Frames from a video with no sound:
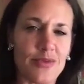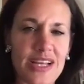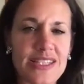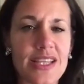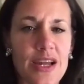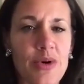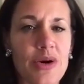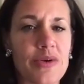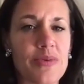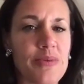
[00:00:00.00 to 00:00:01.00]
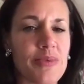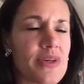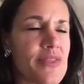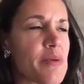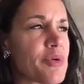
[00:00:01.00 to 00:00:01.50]
ways that I work with people
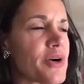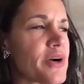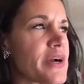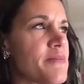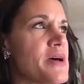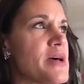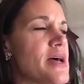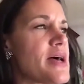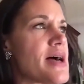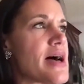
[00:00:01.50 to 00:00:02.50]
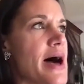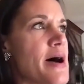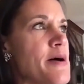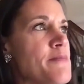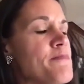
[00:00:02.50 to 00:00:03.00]
in that program.
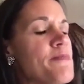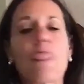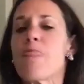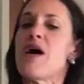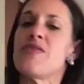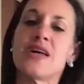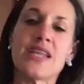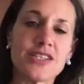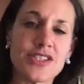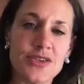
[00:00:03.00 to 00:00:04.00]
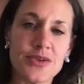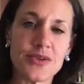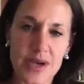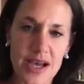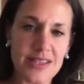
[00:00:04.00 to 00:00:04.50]
And then I
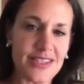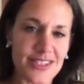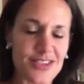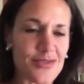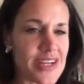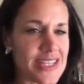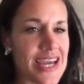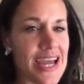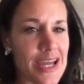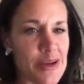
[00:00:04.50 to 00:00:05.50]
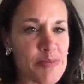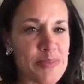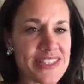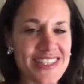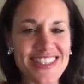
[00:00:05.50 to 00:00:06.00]
had this 3-day
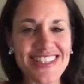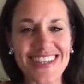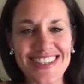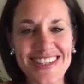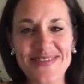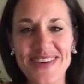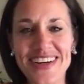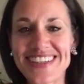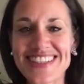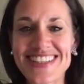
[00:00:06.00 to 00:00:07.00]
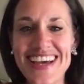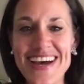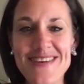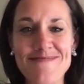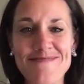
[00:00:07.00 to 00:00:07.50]
Business Done Different.
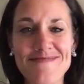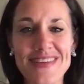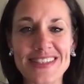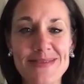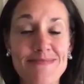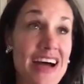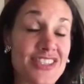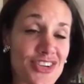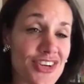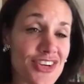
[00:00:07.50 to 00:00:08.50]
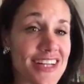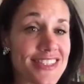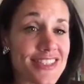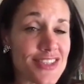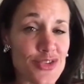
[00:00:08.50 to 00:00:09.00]
It's a
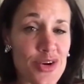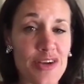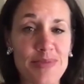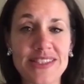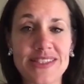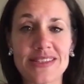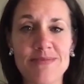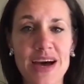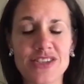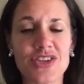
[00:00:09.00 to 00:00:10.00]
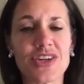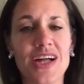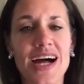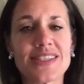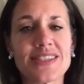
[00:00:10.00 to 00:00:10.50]
masterclass. It's a Joy of Business
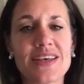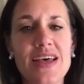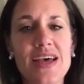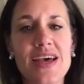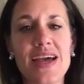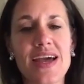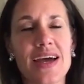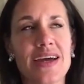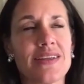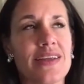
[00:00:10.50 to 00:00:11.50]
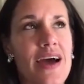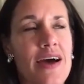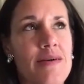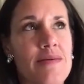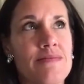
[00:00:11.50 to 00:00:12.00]
masterclass. And
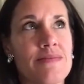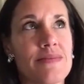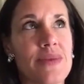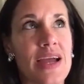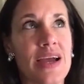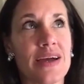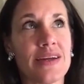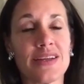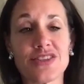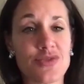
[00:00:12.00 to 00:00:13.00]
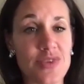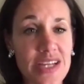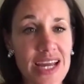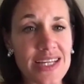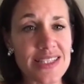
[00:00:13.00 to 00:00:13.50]
it's 3
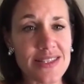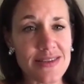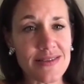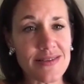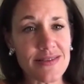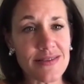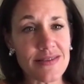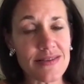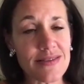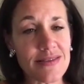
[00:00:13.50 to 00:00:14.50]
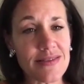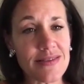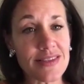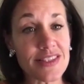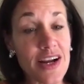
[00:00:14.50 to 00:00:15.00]
days.
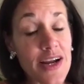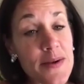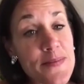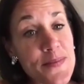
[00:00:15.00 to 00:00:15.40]
Sorry?